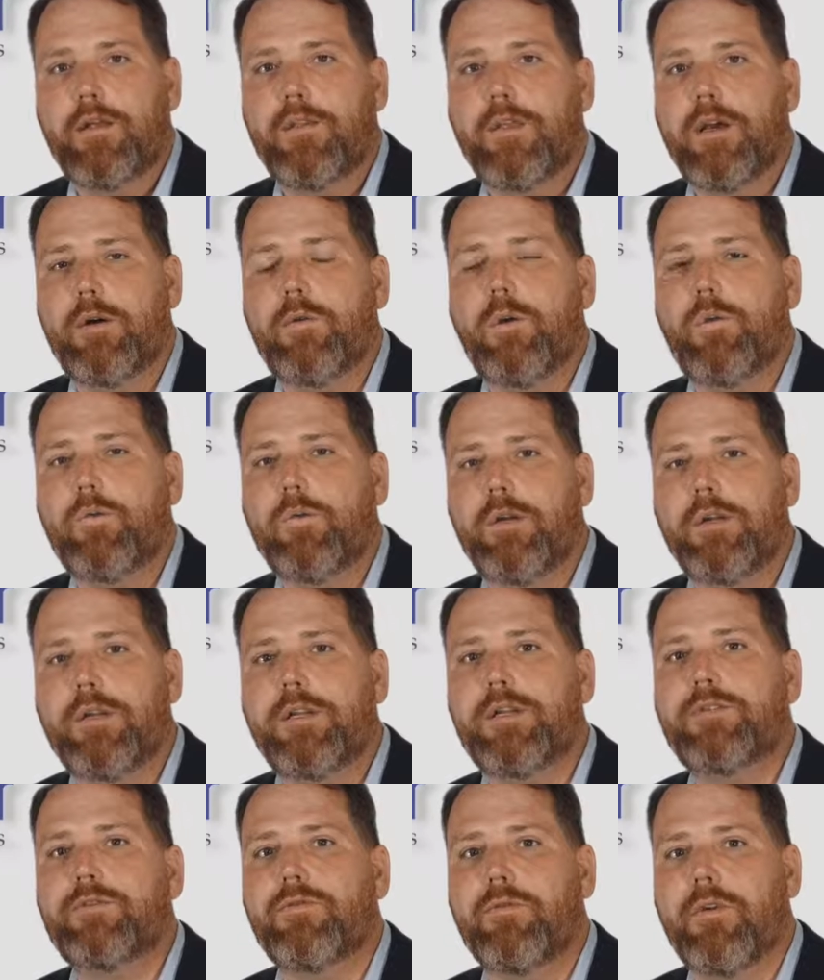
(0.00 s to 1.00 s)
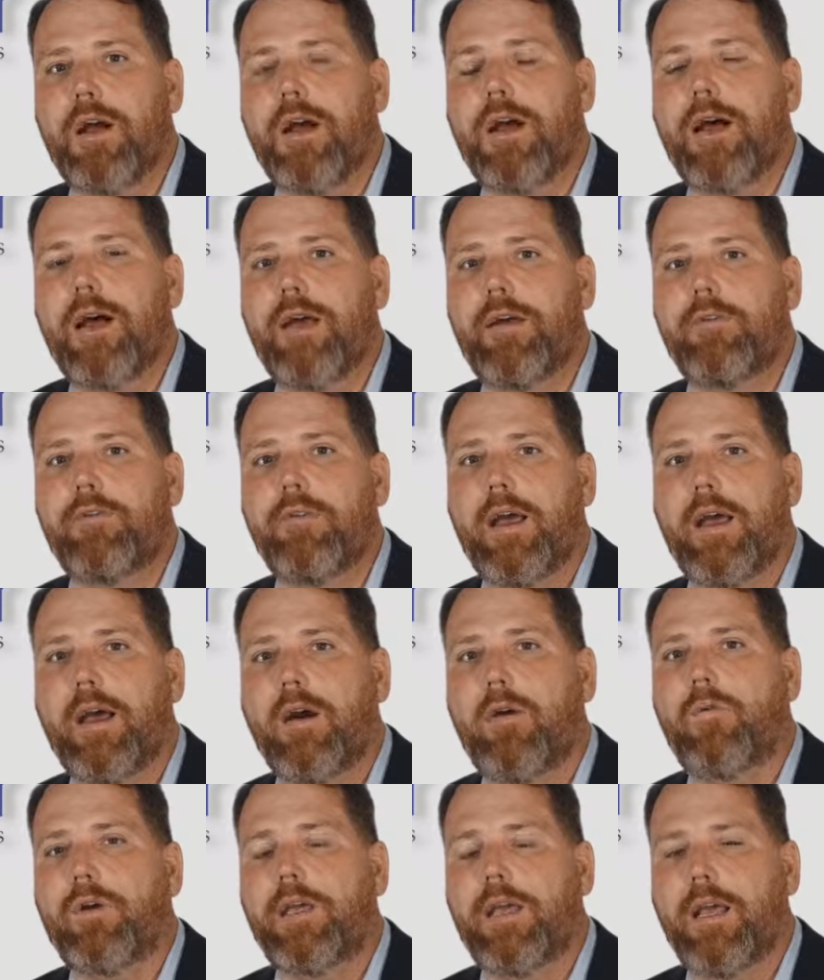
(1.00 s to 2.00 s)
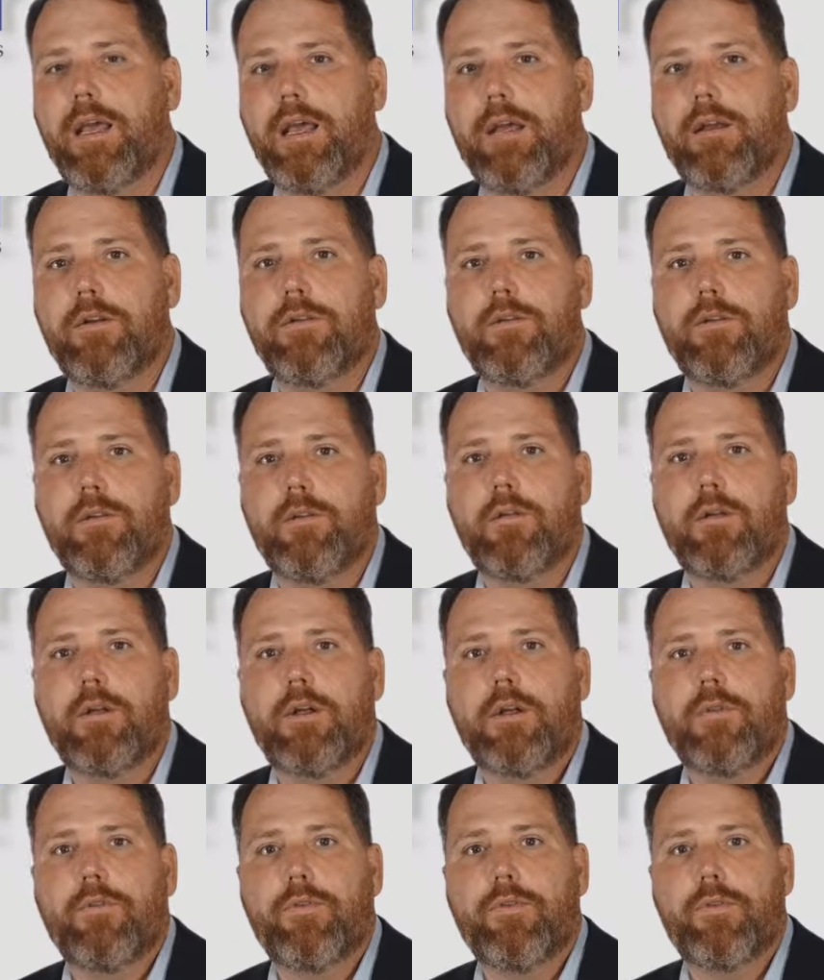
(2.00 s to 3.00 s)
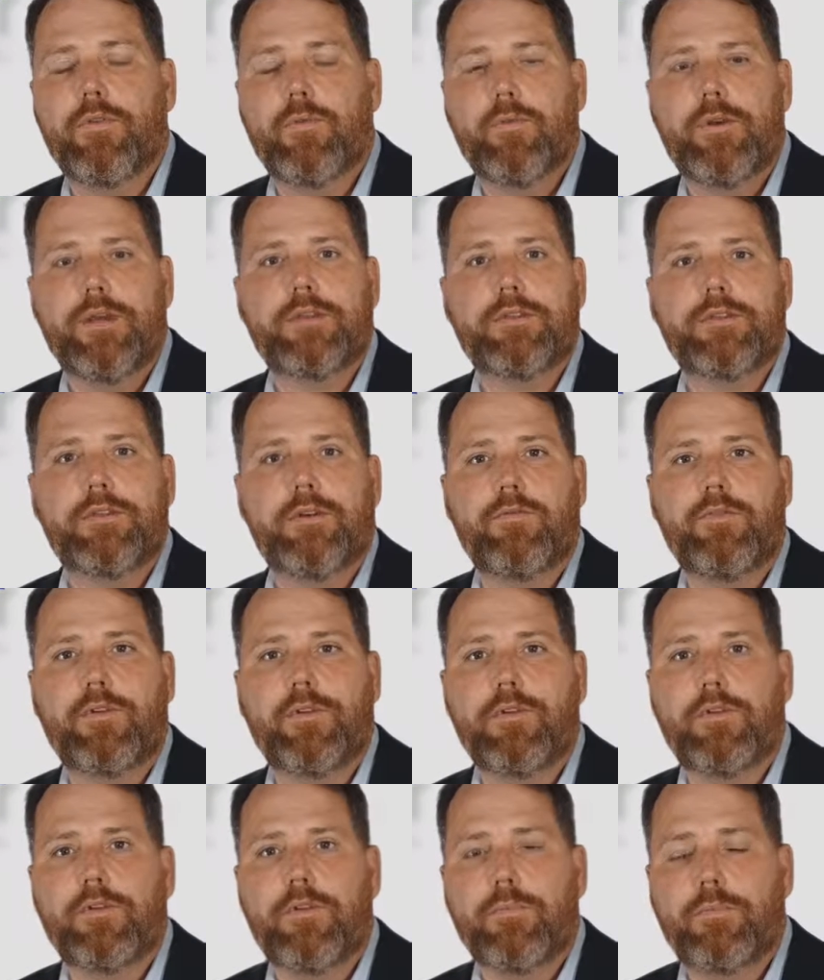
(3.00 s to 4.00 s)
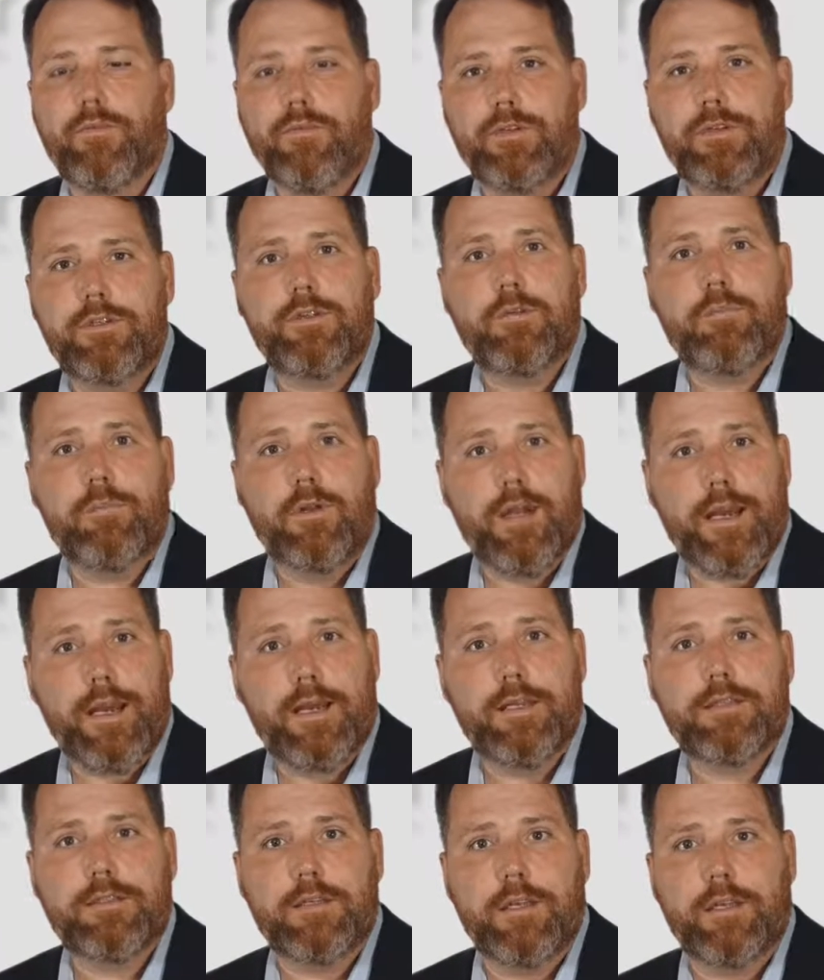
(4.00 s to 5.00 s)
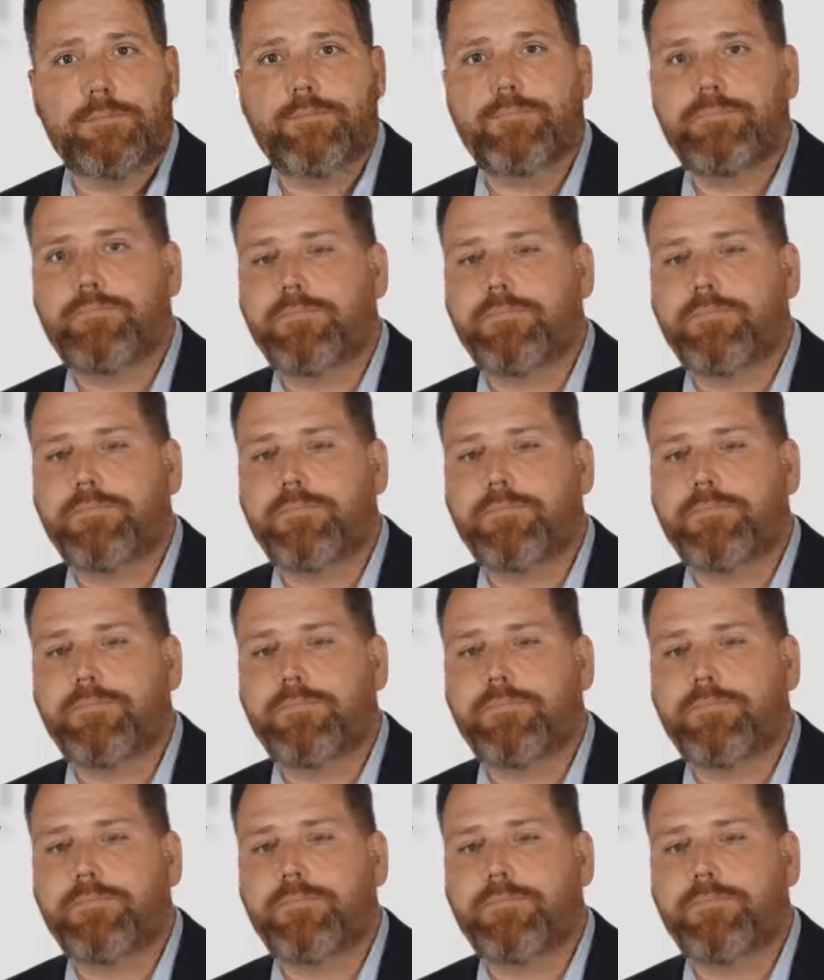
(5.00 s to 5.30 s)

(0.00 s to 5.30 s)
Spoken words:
That will really drive how we handle the rest of your depreciable asset.